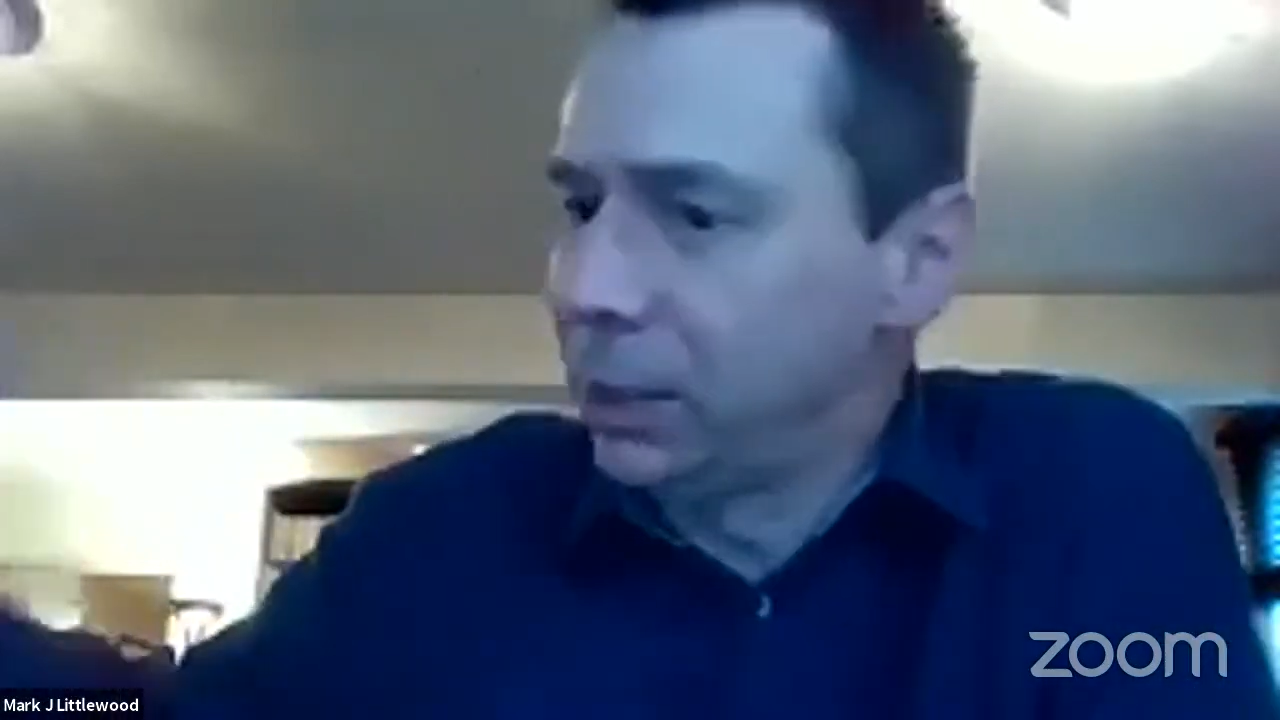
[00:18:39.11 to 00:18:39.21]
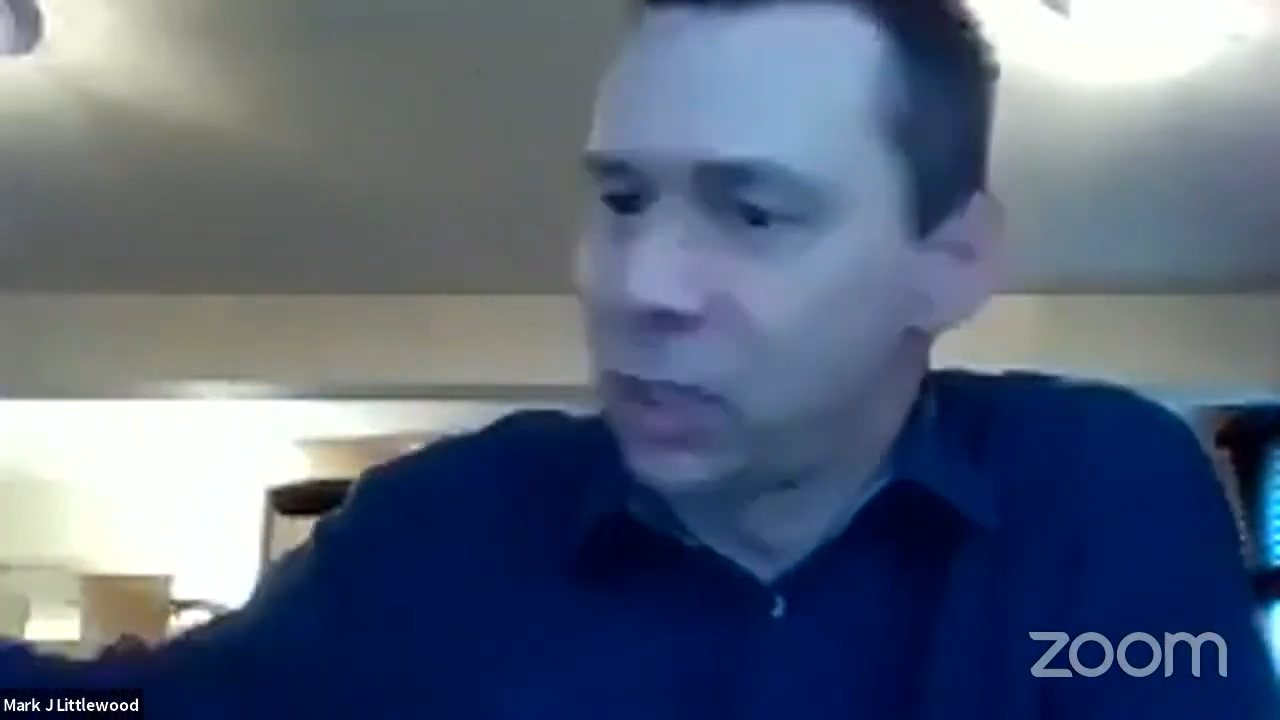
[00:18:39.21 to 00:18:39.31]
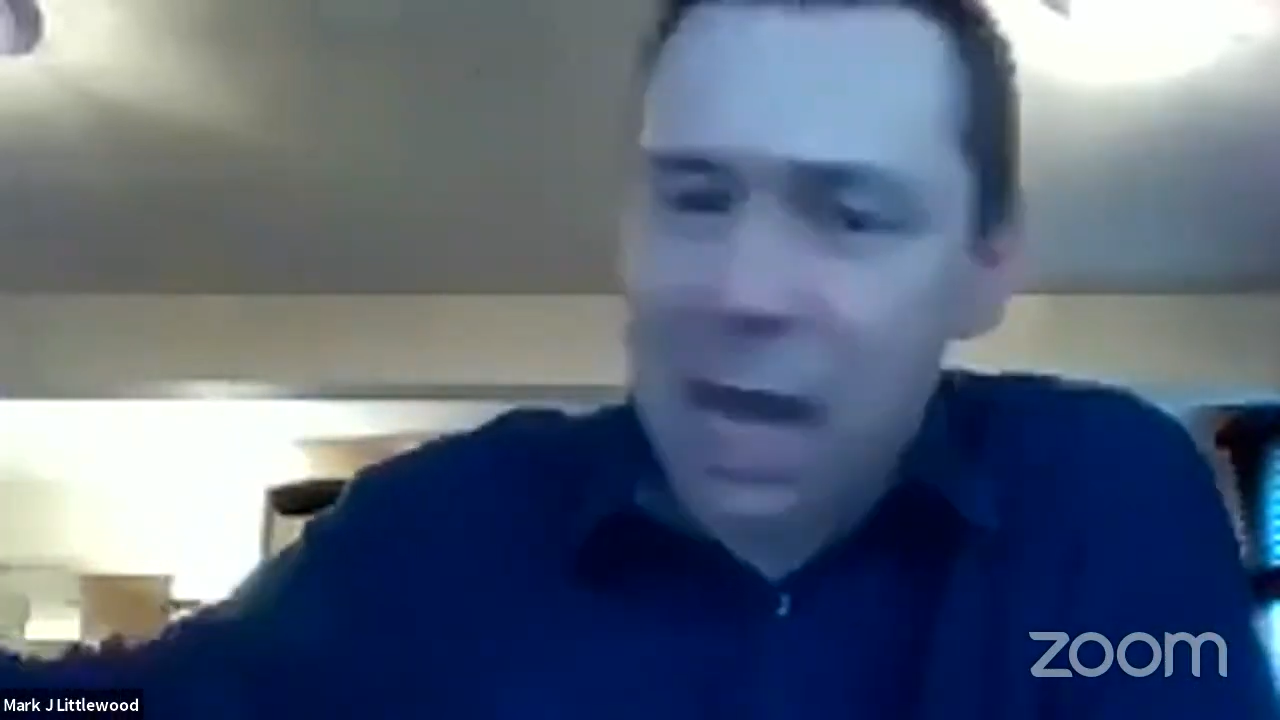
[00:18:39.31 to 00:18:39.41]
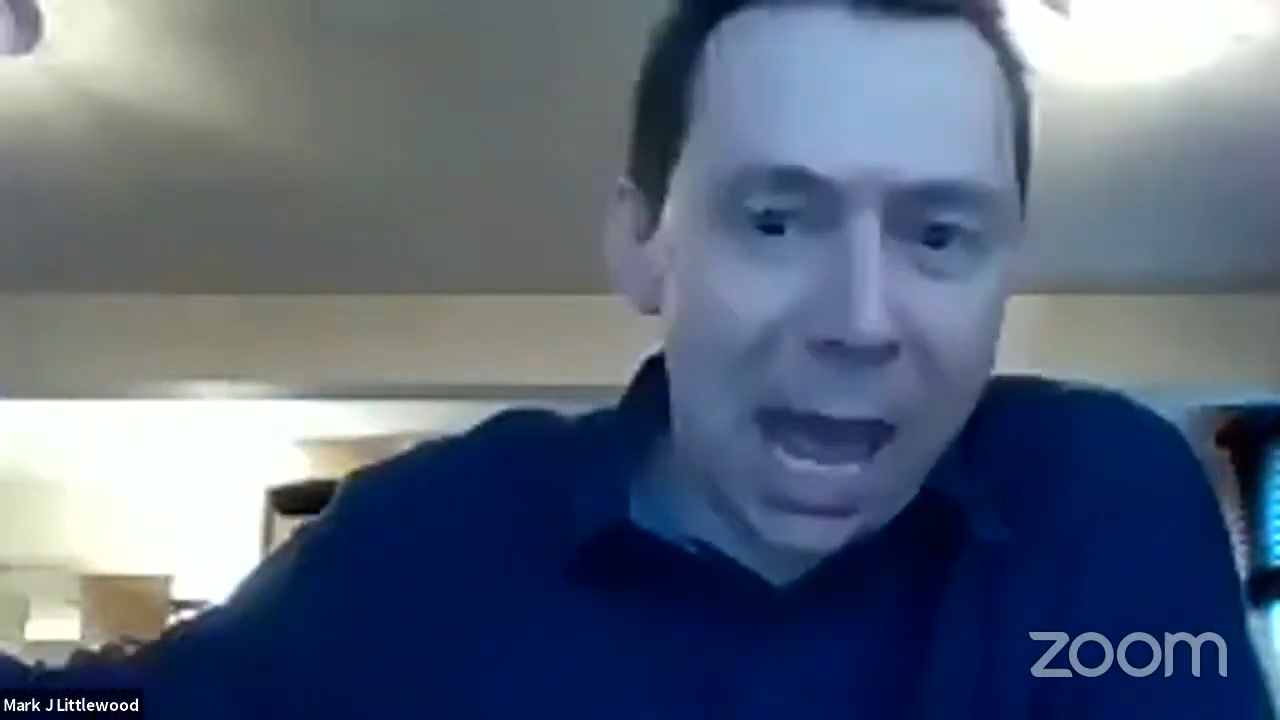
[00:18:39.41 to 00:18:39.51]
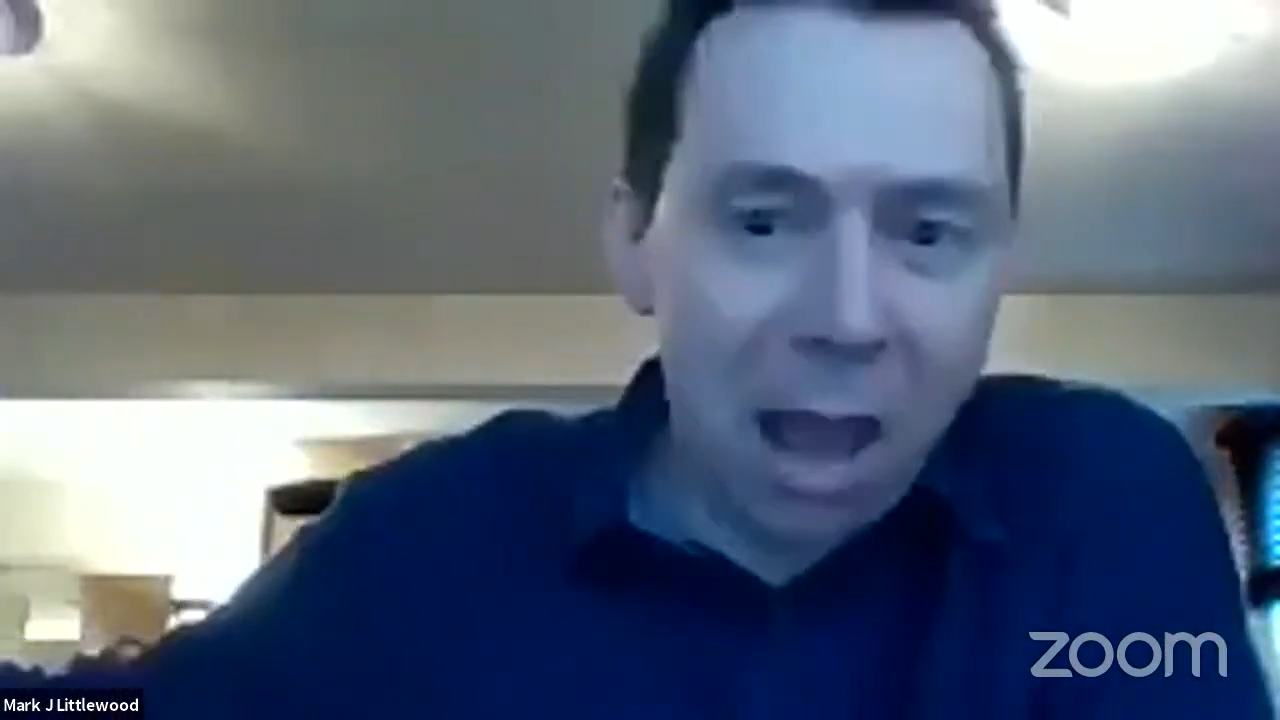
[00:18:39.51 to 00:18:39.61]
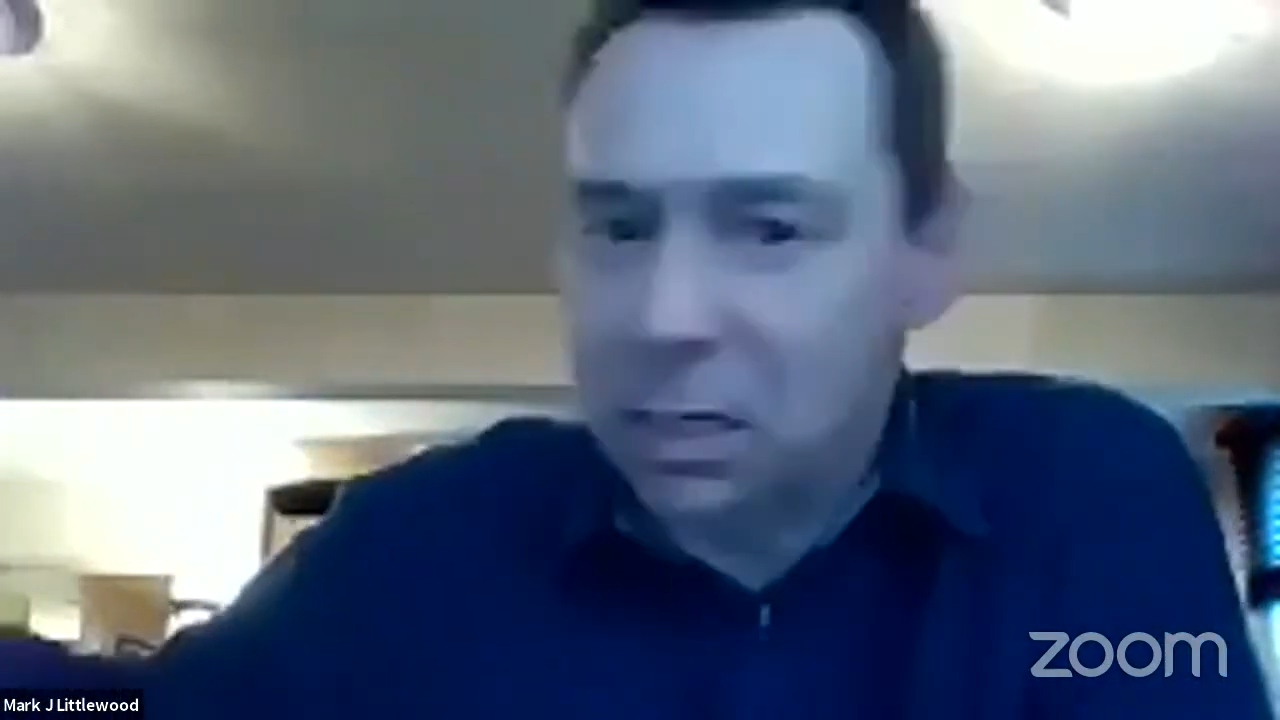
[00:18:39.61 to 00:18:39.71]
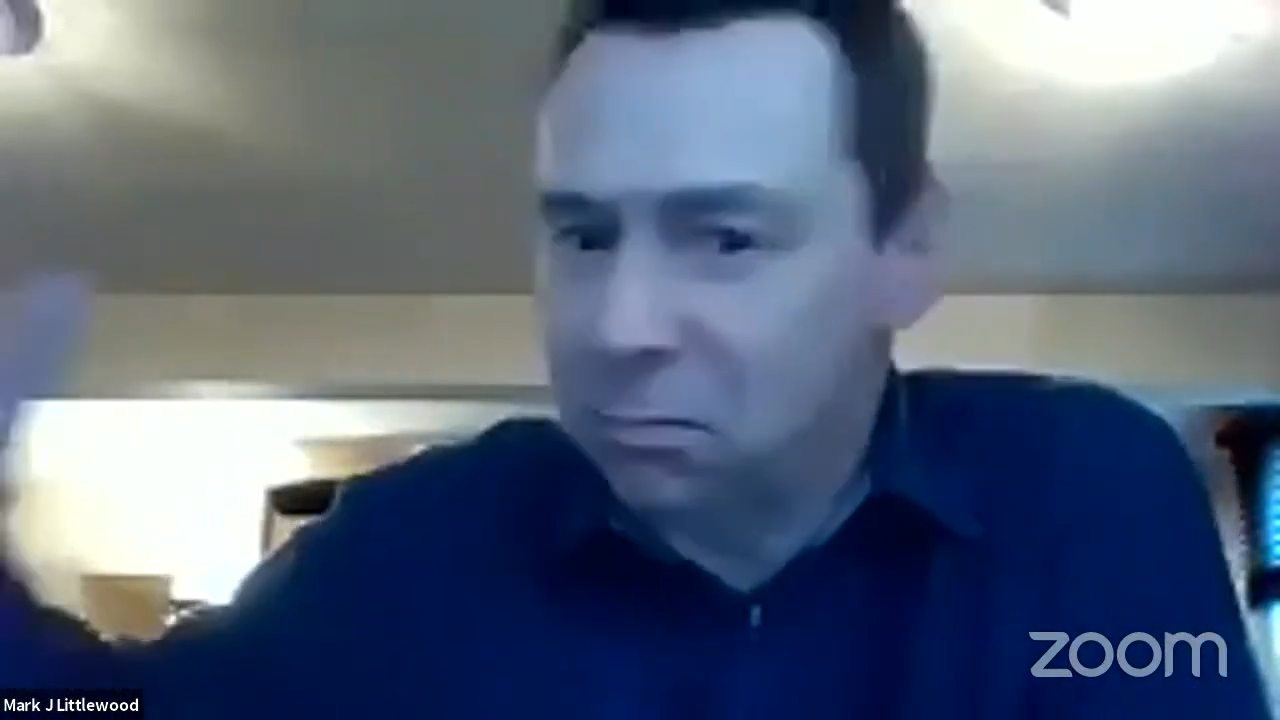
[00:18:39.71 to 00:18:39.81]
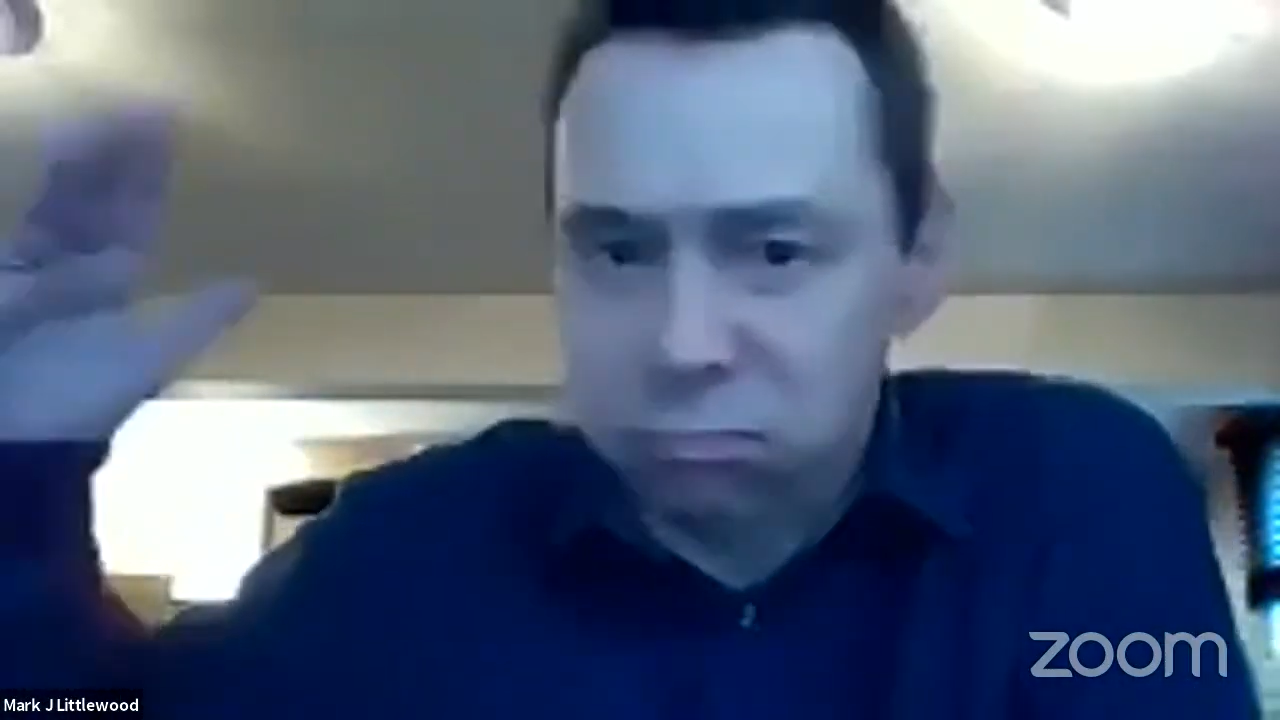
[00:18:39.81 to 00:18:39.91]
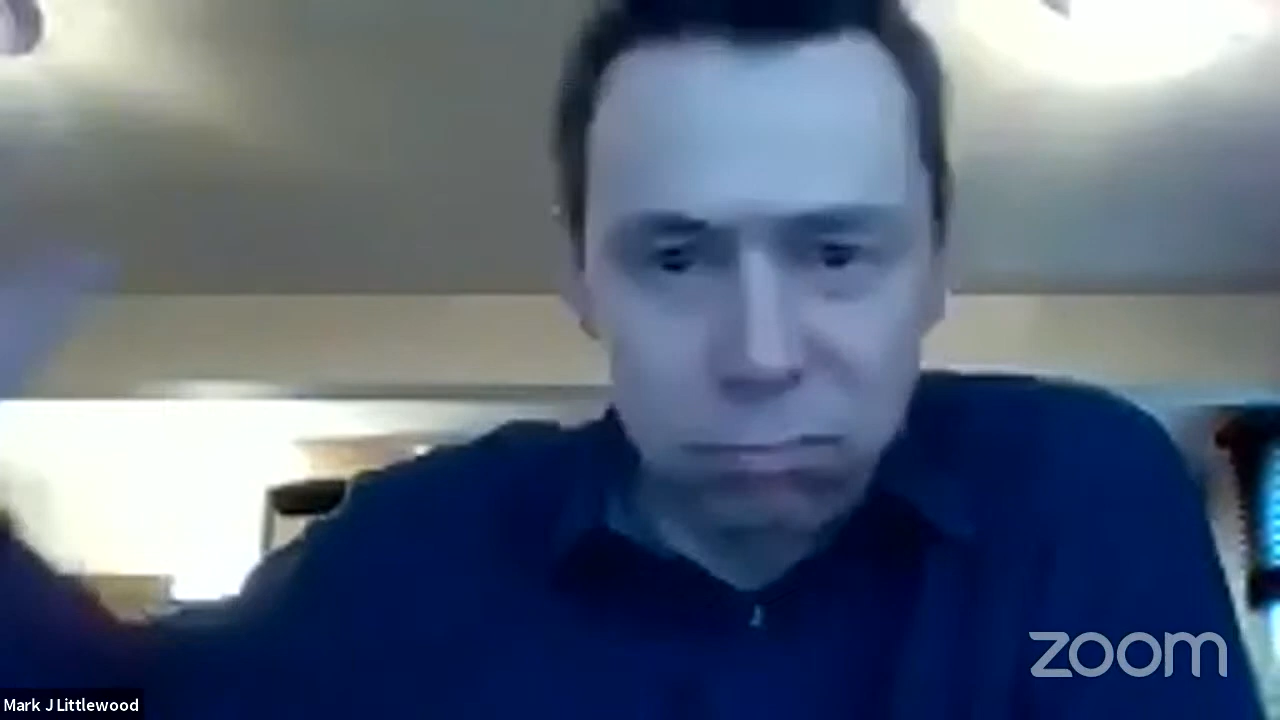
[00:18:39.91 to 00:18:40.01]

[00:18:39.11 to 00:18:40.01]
there, we at